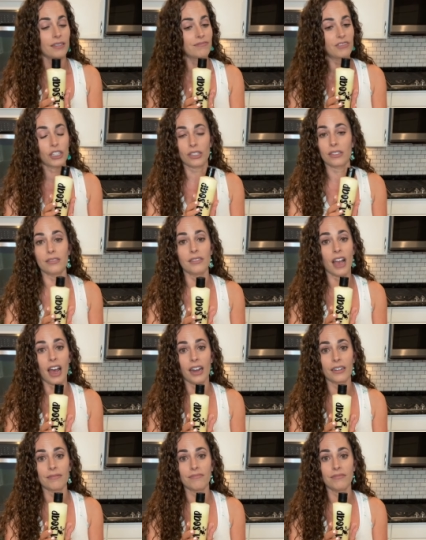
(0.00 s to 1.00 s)
Just
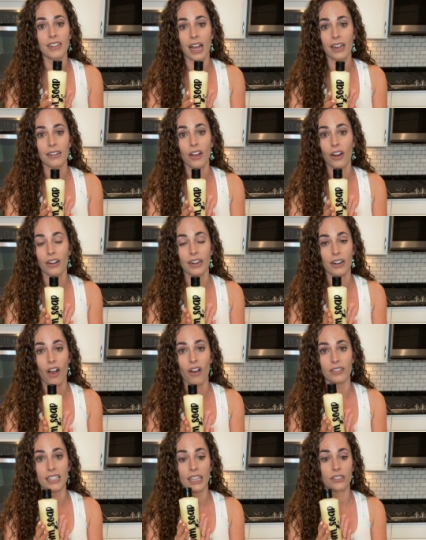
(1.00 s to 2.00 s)
not hard at all.
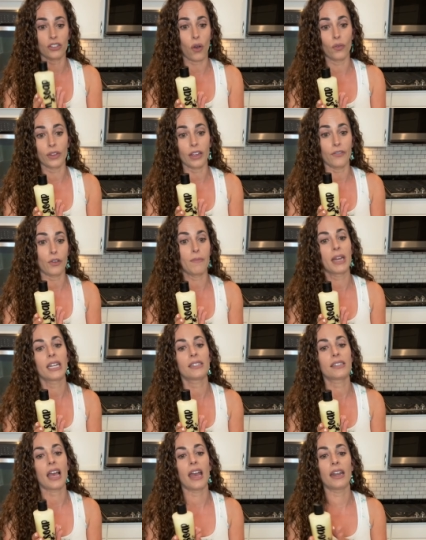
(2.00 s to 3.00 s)
It takes only a few minutes.
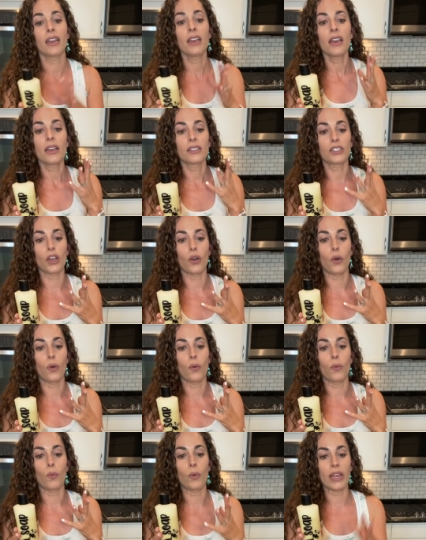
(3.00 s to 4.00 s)
And so
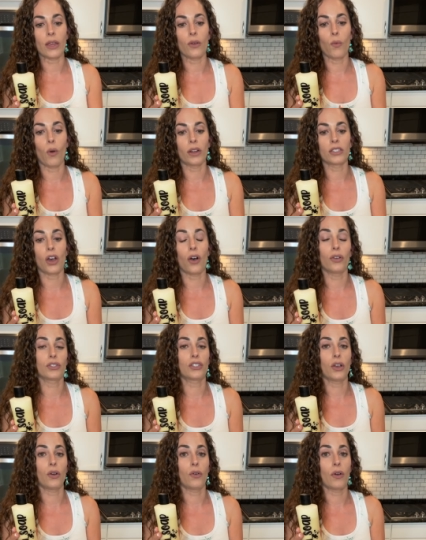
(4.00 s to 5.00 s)
we want to
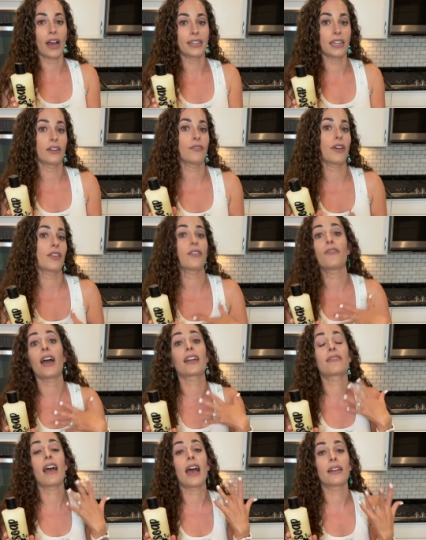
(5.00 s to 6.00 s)
also identify the fact
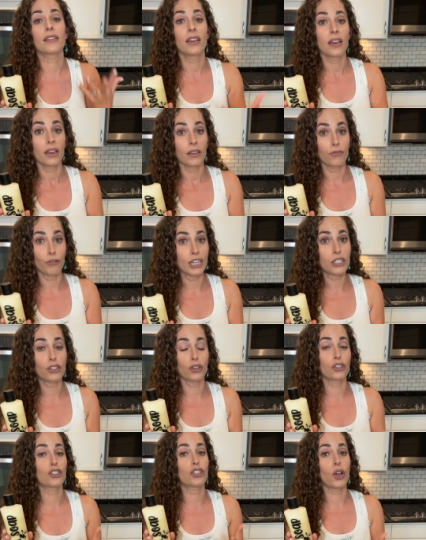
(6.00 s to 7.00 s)
that
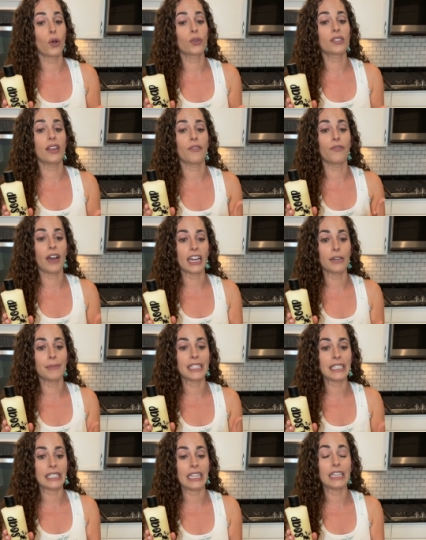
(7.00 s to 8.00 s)
research shows that vitamin
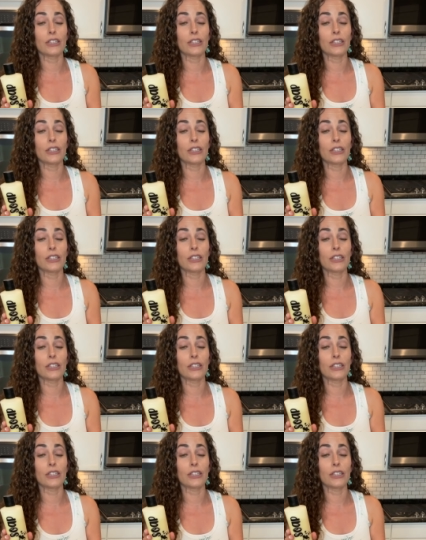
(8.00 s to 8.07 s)
C is